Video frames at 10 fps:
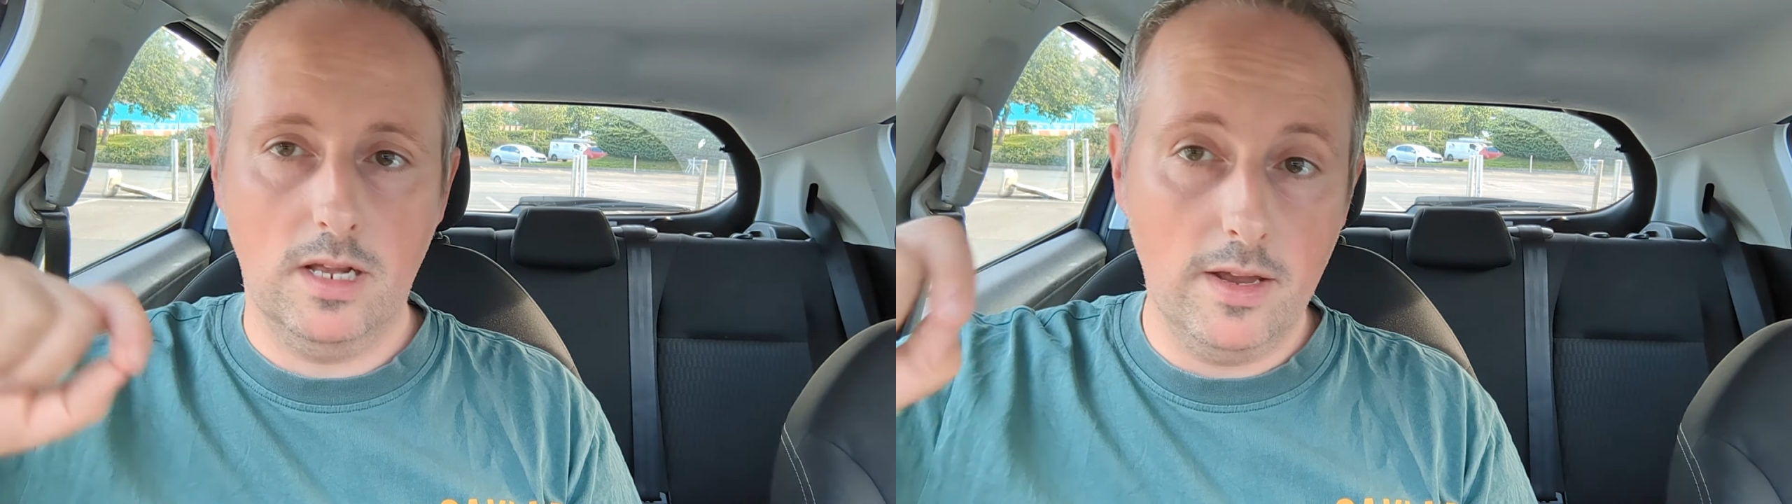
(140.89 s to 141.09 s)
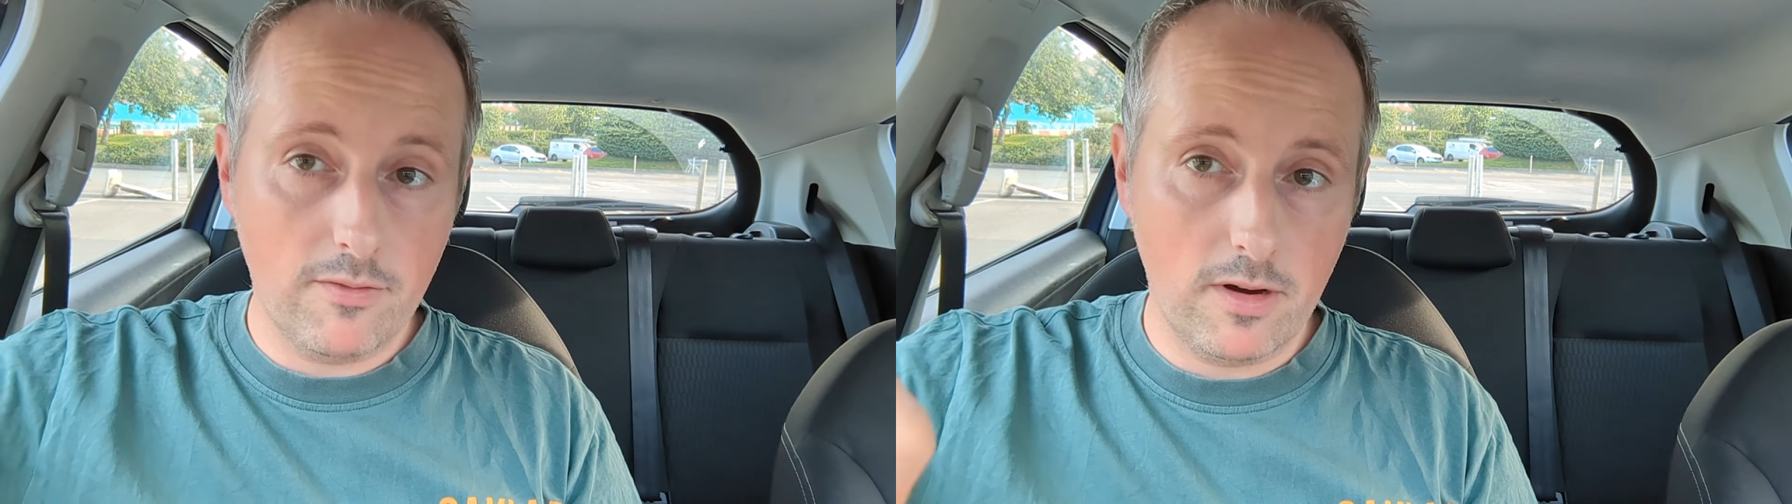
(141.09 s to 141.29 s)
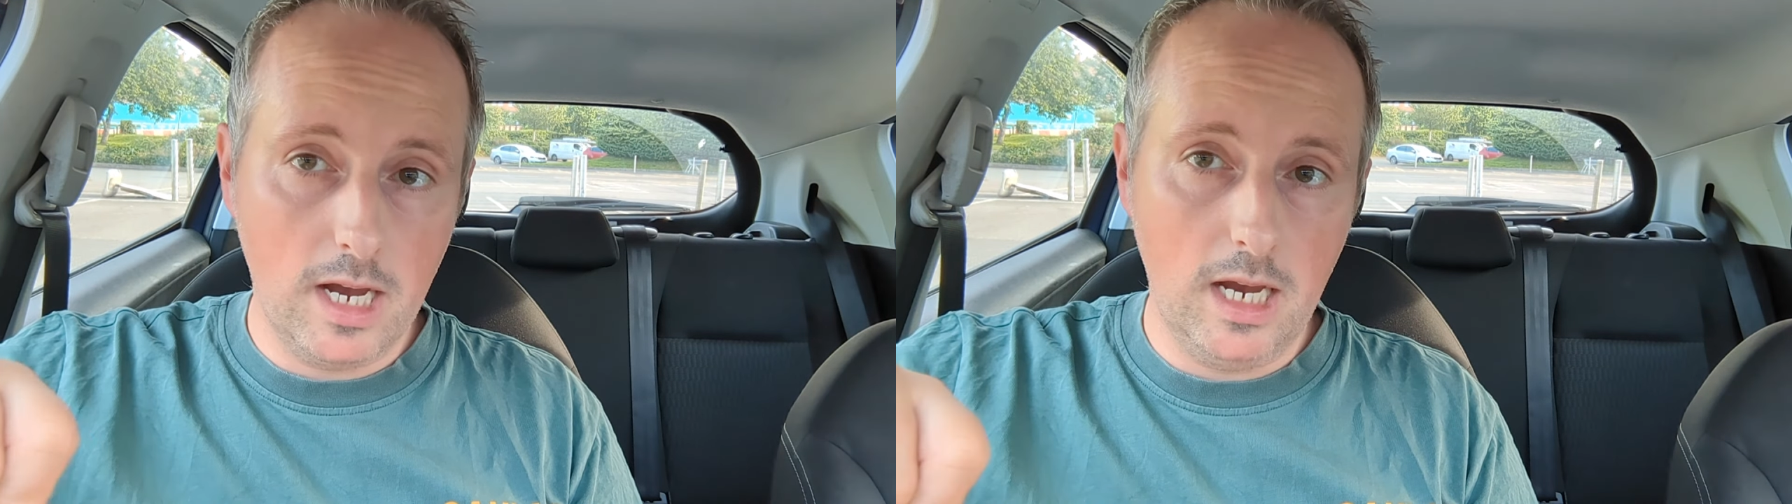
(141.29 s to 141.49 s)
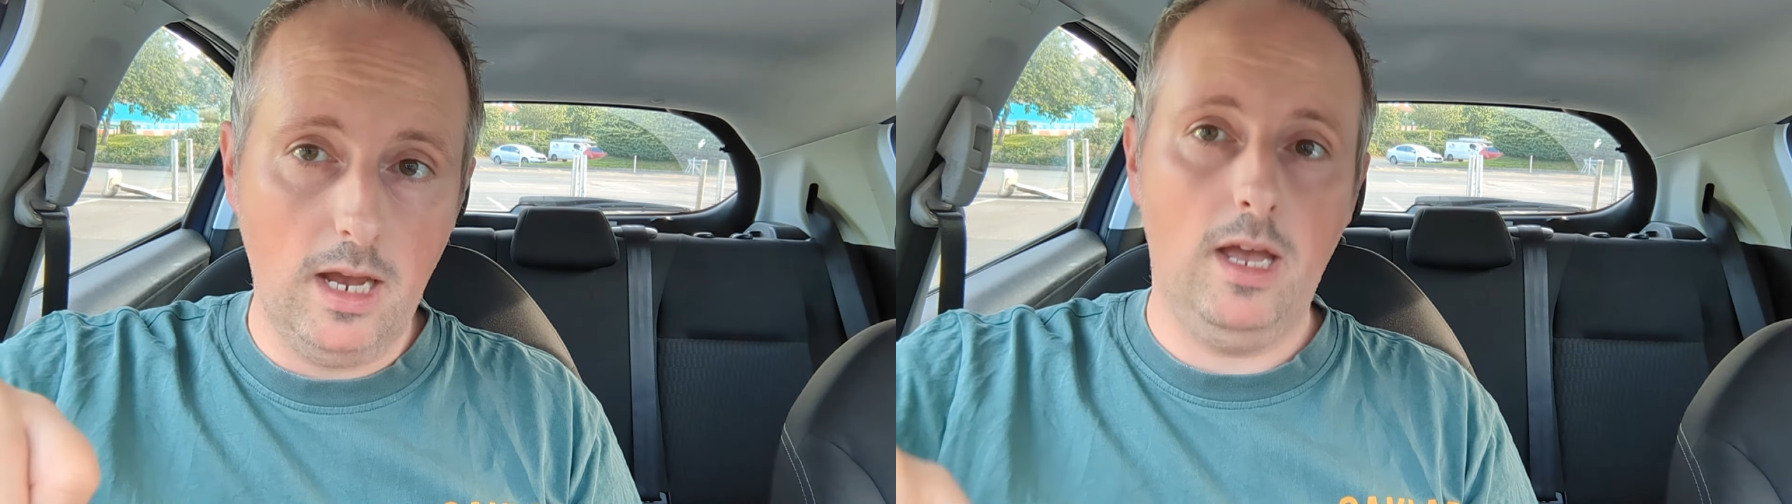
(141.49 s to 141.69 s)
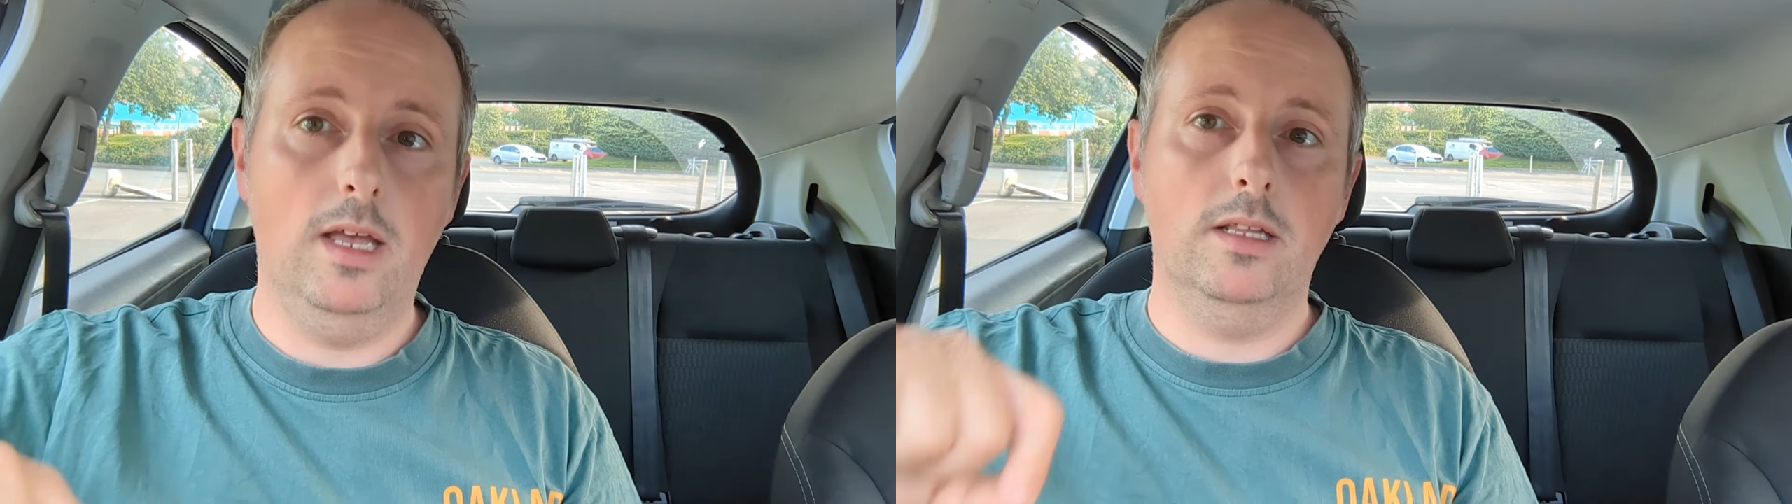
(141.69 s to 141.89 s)
delivery
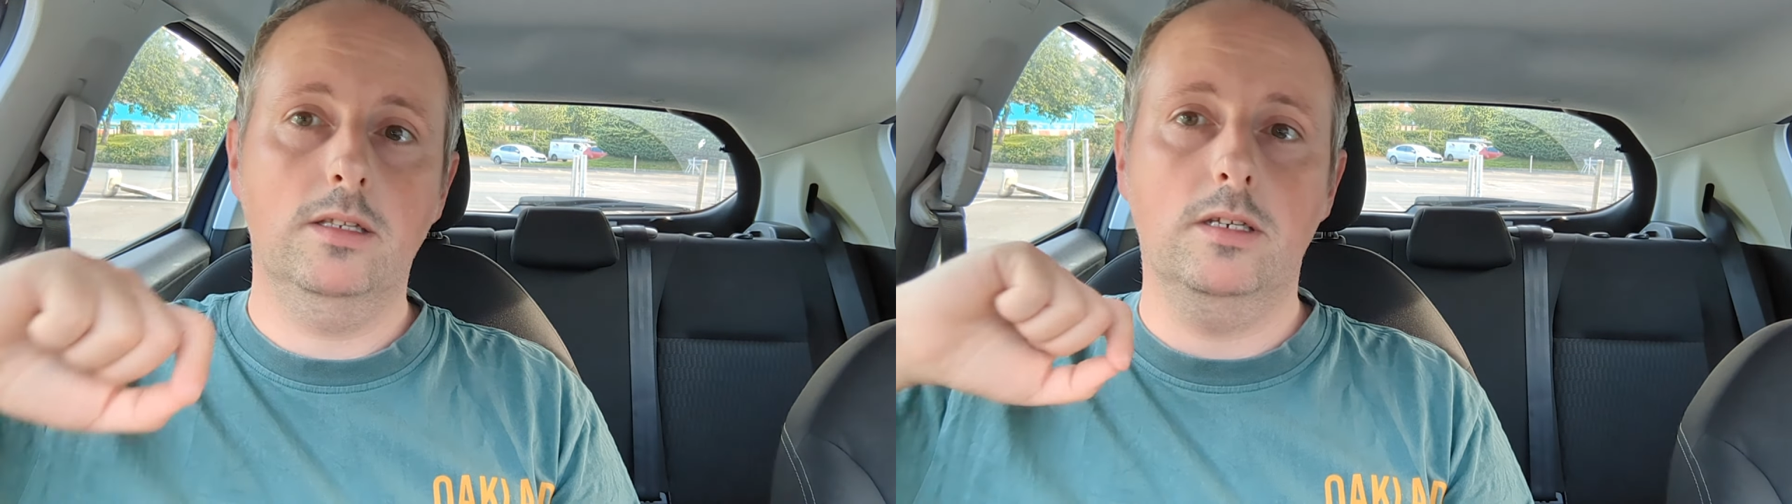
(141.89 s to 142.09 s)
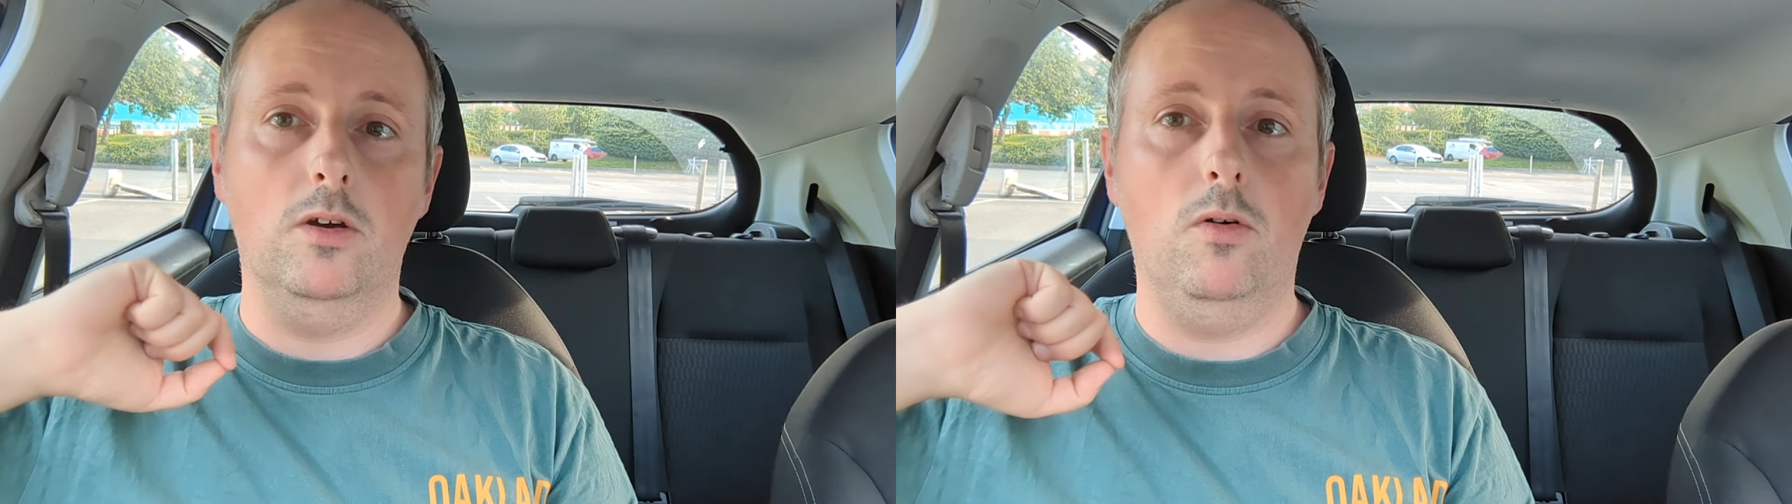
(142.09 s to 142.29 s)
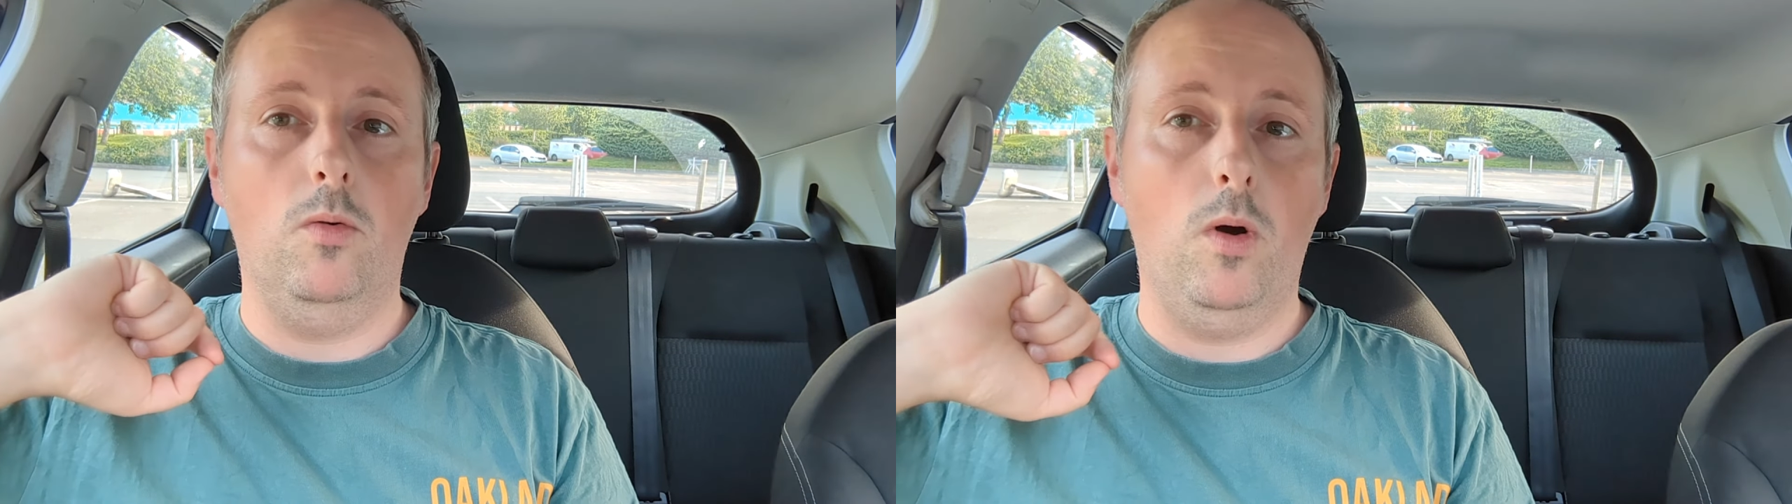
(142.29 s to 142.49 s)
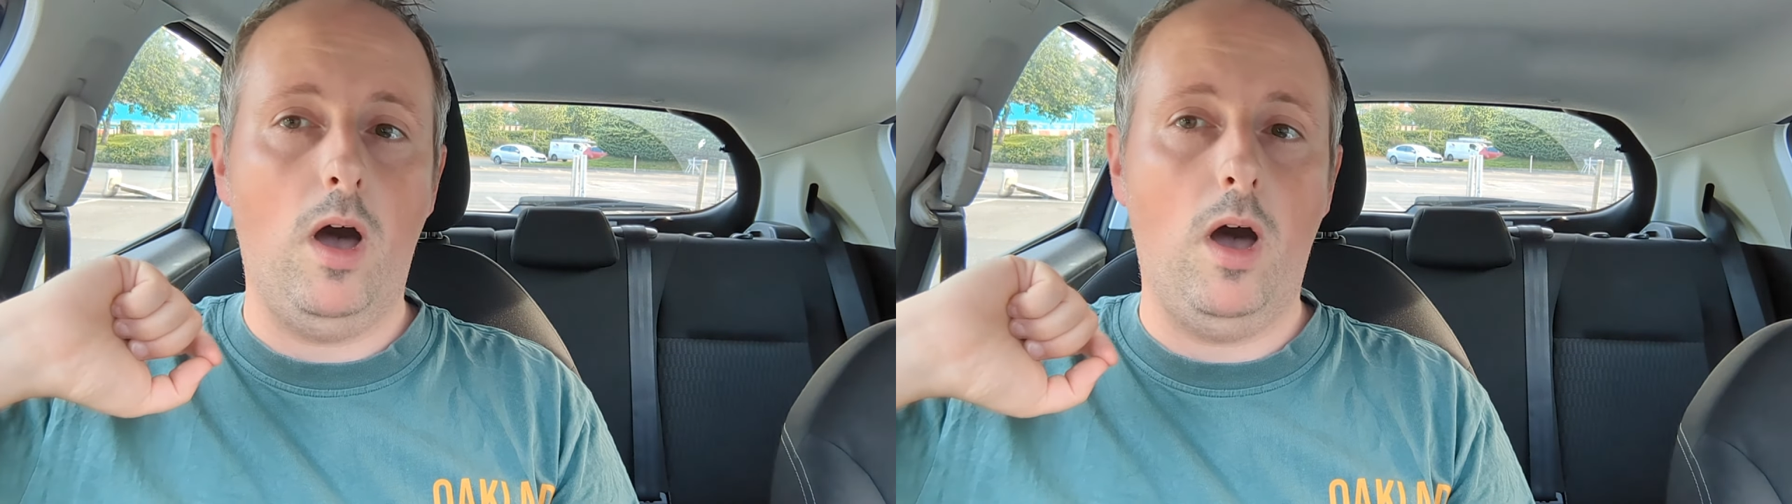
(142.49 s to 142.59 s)
until